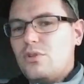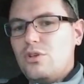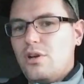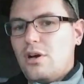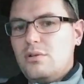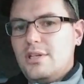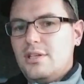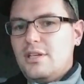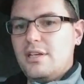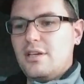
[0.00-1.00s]
you know,
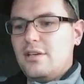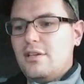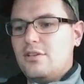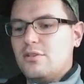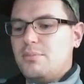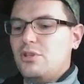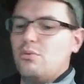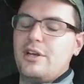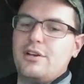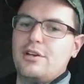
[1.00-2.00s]
it could be the
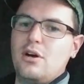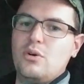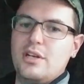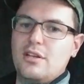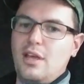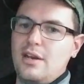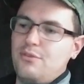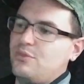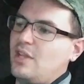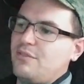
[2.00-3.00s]
way to go. And
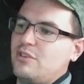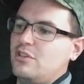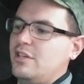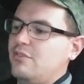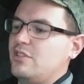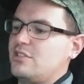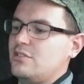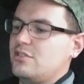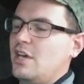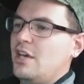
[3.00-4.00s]

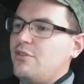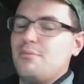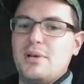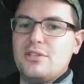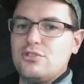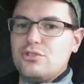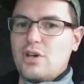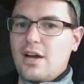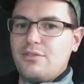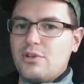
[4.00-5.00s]
if you've messed your
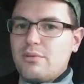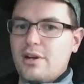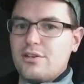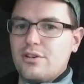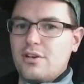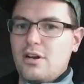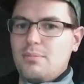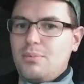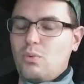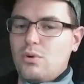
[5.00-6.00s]
driving record up,
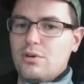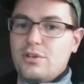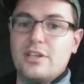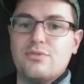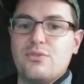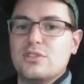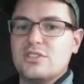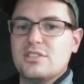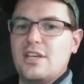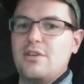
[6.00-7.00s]
or like, for
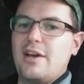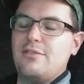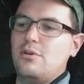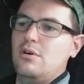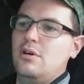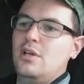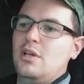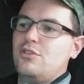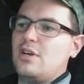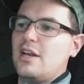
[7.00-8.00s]
instance, say you
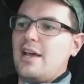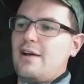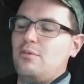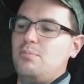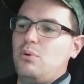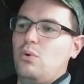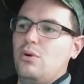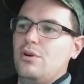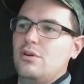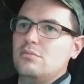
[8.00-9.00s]
kind of have a
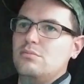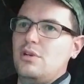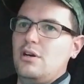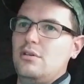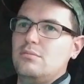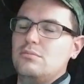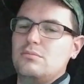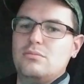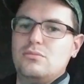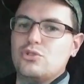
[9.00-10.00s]
poor
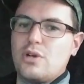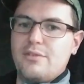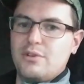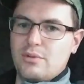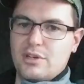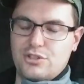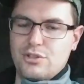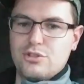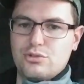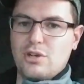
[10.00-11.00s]
driving record,
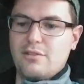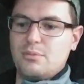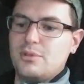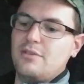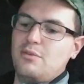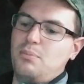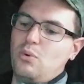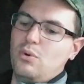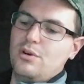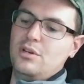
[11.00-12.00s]
you're a new driver, but you have a
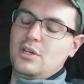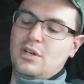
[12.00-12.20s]
poor